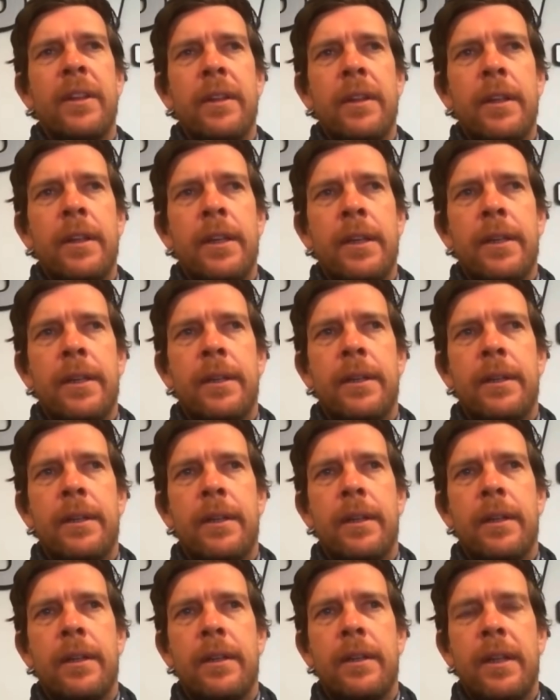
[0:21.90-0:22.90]
think the
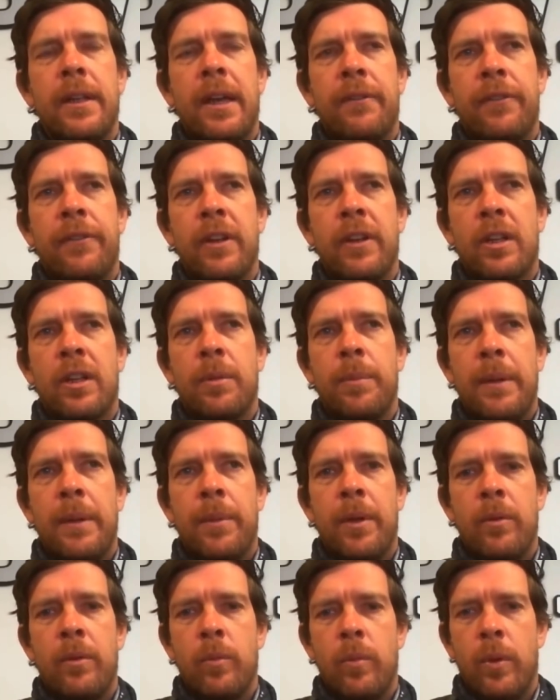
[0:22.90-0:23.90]
the effort and
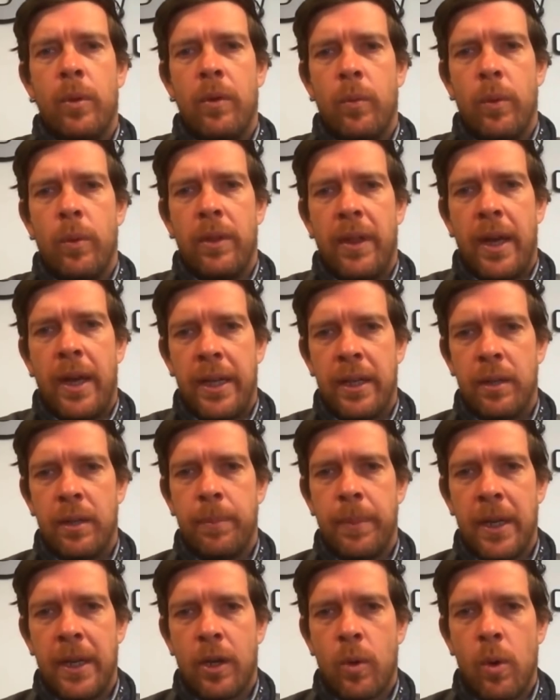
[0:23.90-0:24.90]
commitment with, with, that
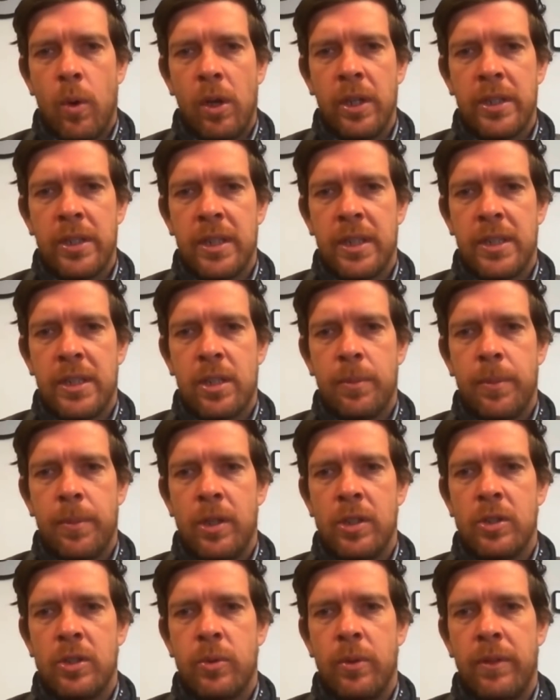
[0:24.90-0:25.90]
added bit of quality, to be
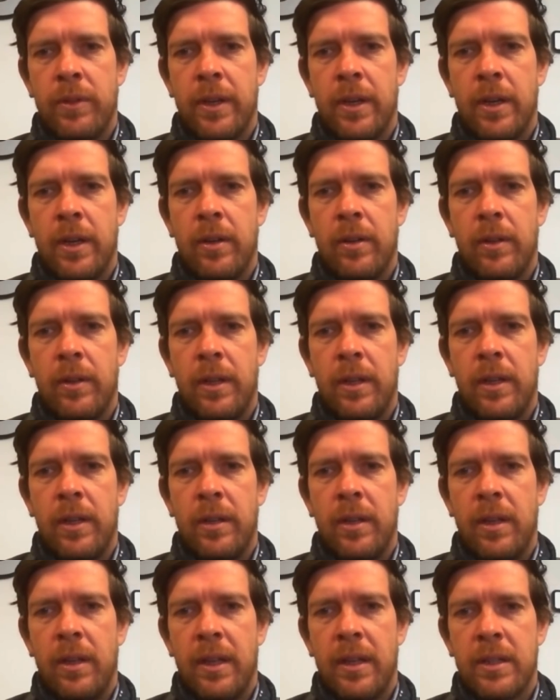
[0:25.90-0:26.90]
honest with you.
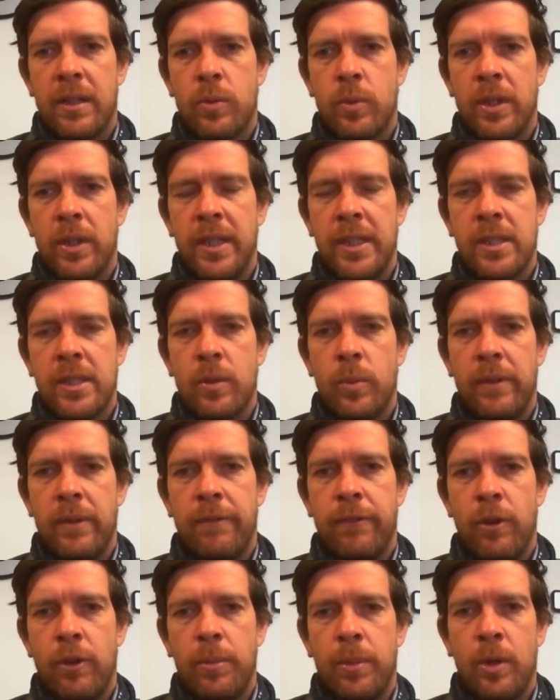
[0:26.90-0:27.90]
And that's what you need to
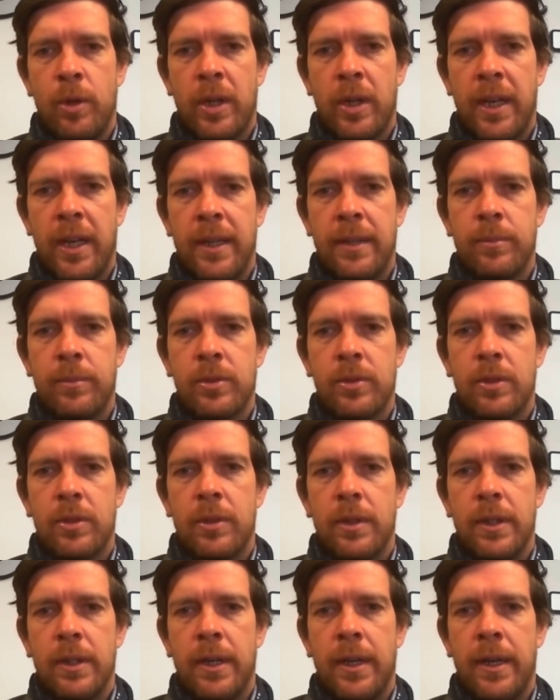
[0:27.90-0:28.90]
win football games.
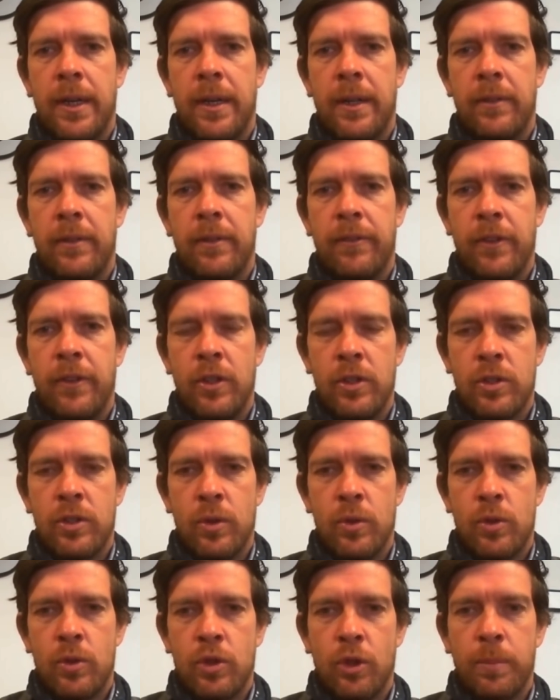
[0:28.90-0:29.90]
Uh, the first
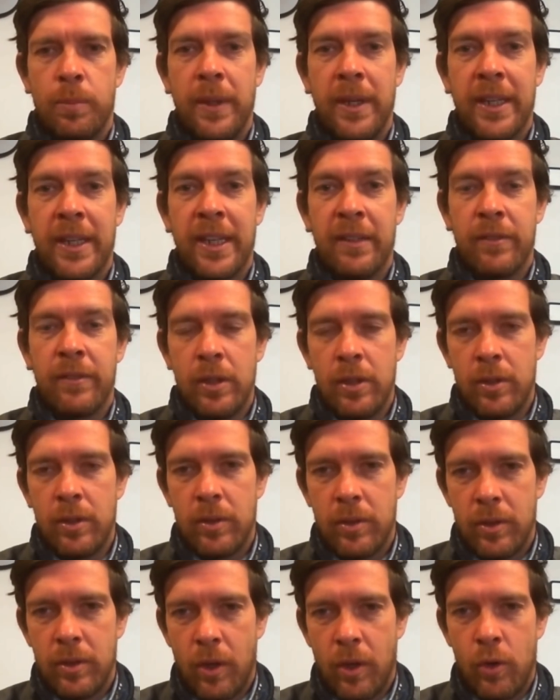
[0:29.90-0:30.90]
two should be a given,
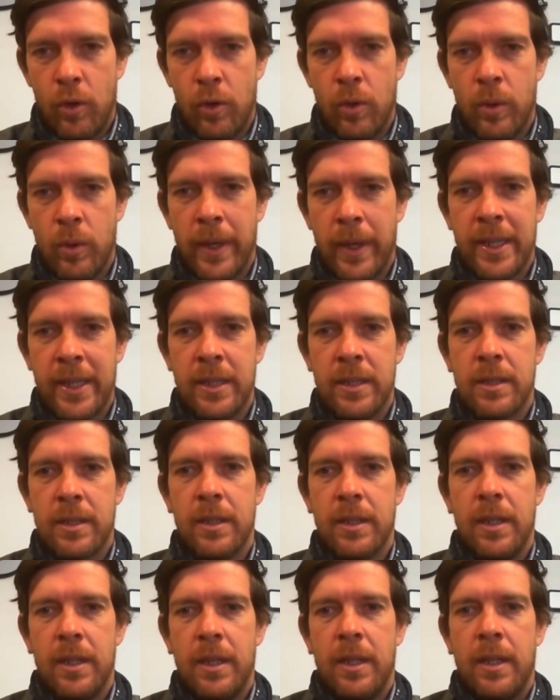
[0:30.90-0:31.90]
not
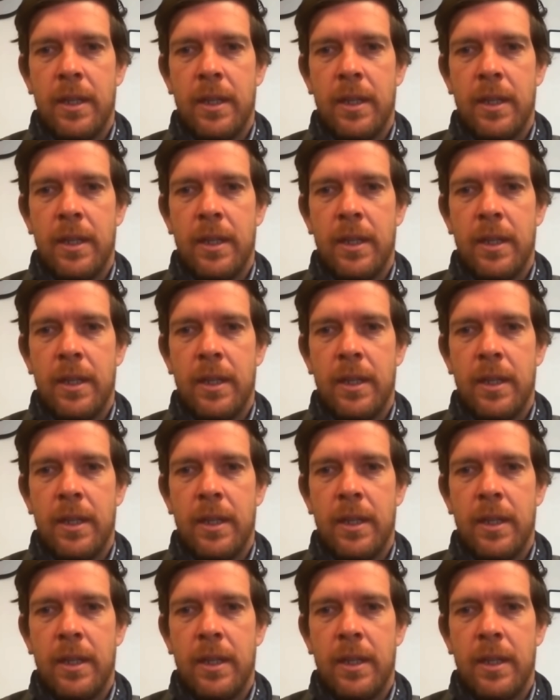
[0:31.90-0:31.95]
always